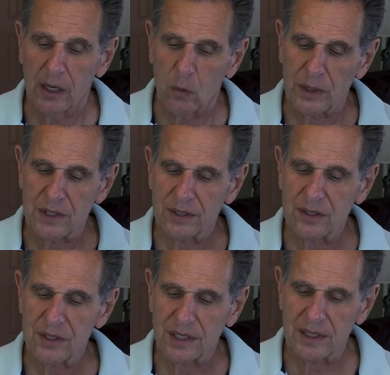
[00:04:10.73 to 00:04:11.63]
What's
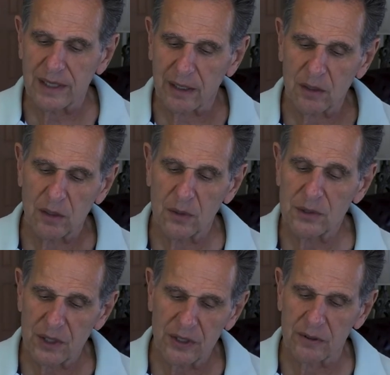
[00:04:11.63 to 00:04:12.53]
interesting is that
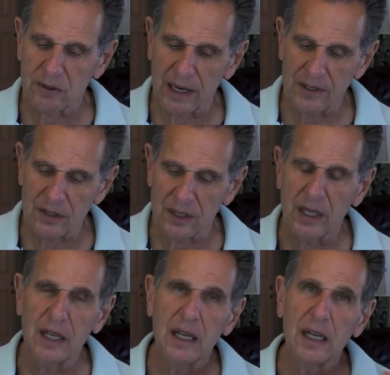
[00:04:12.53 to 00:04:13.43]
close to the horizon
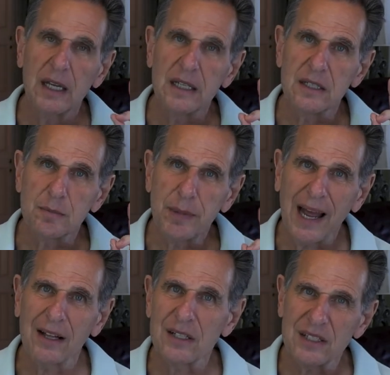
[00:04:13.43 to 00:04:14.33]
is
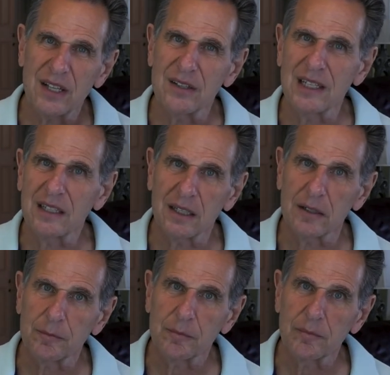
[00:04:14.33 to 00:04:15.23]
Pallas Athena,